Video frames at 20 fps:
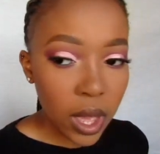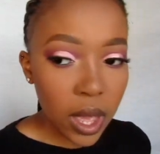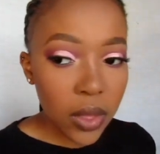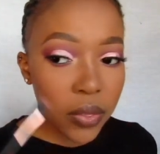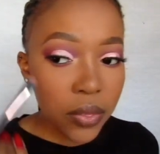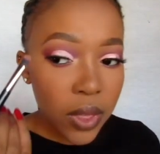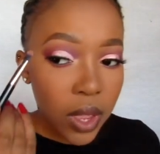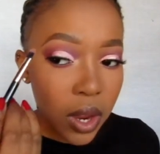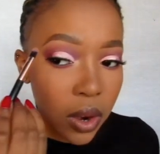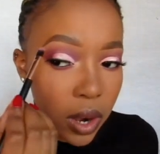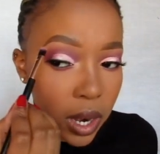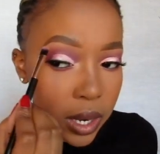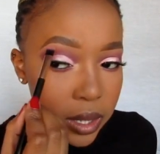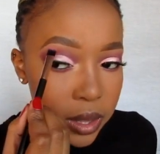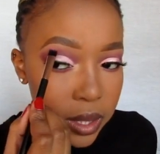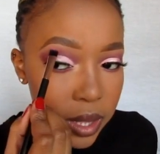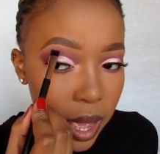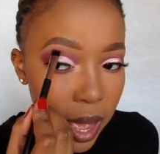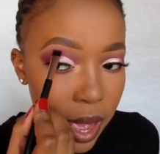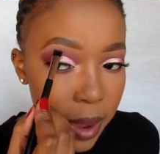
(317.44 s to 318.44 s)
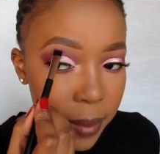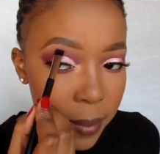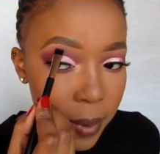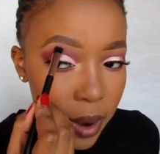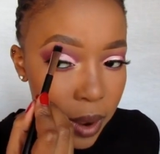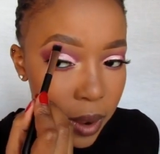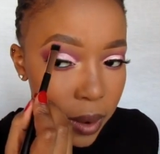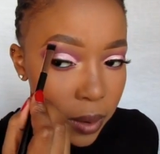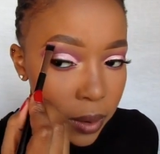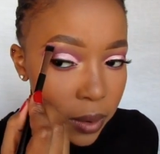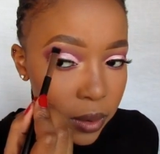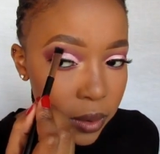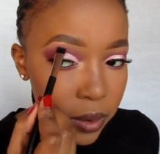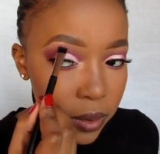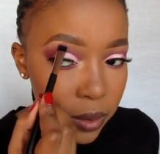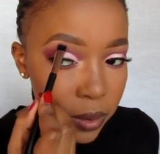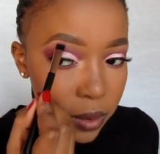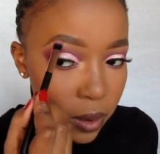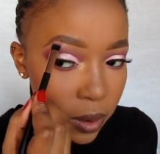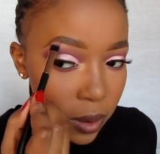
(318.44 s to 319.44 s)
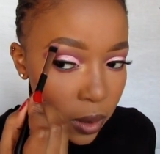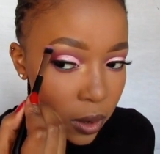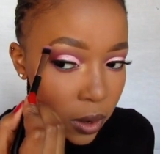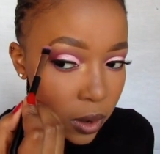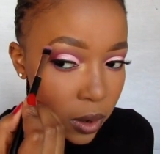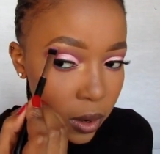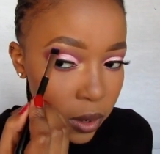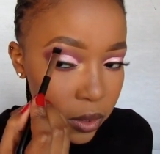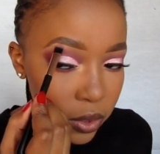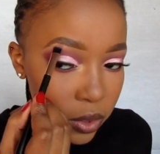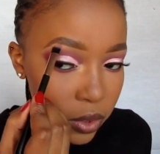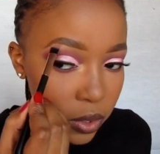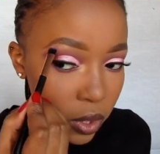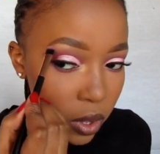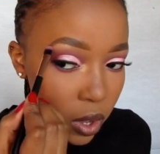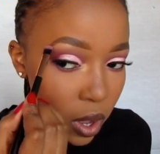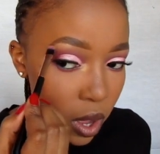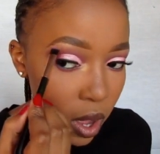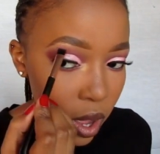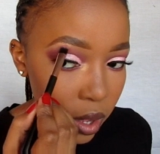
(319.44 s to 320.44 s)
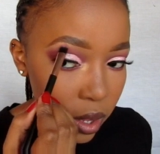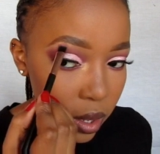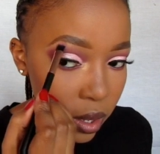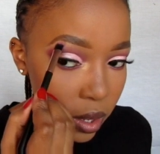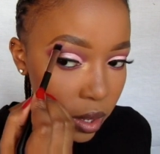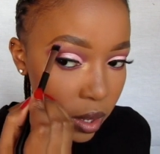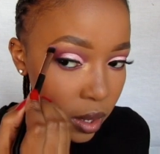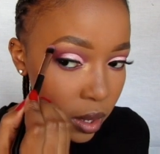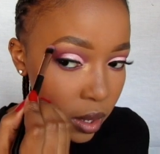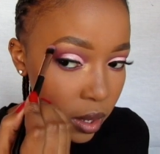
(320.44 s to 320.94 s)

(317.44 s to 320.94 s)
And there under the eyebrow, on the arc.